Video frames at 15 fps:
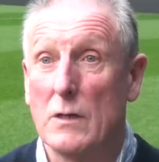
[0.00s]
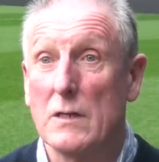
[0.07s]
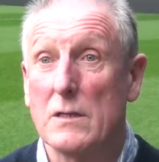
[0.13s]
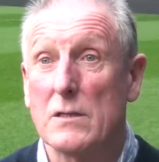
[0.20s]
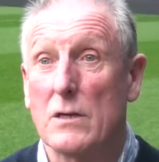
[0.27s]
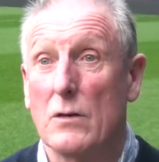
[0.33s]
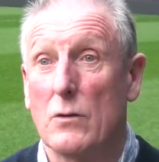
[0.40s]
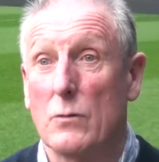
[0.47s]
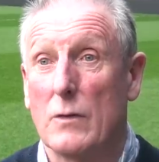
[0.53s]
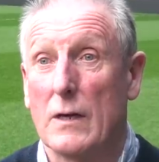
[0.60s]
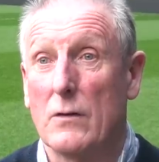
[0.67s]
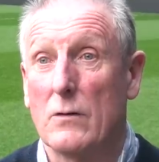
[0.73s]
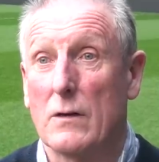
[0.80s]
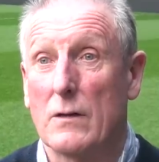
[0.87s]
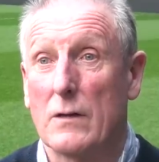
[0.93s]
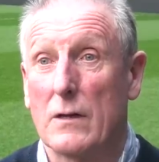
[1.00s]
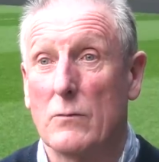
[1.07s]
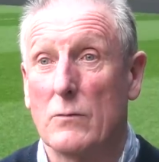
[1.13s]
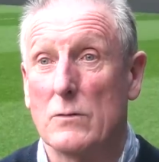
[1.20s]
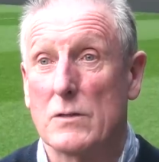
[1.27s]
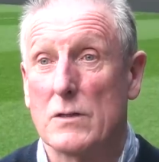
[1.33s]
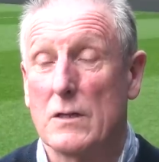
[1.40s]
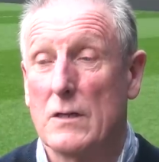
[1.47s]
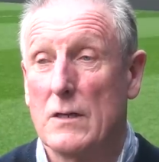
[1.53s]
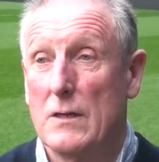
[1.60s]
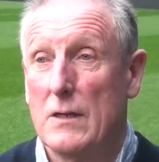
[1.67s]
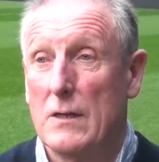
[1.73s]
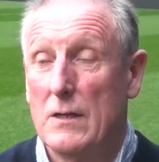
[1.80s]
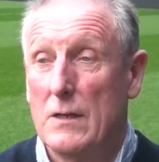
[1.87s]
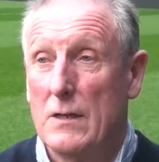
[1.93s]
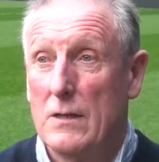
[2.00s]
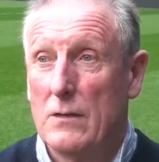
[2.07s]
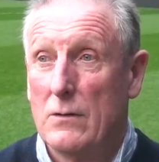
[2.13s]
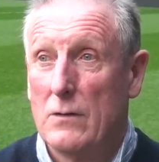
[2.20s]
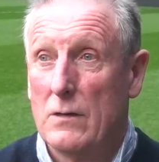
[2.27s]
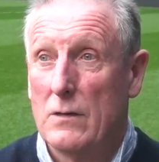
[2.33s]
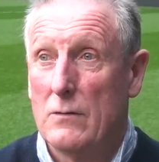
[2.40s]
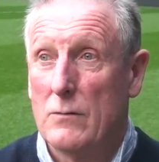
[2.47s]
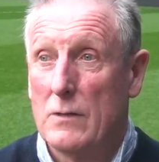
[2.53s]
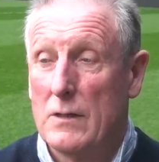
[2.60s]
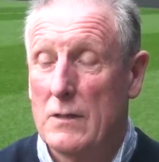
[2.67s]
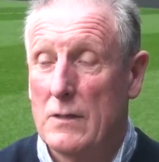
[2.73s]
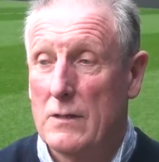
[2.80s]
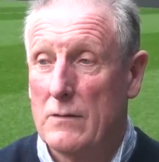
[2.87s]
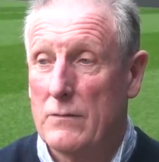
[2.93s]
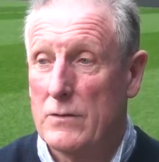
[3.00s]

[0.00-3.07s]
years ago now, I think it was when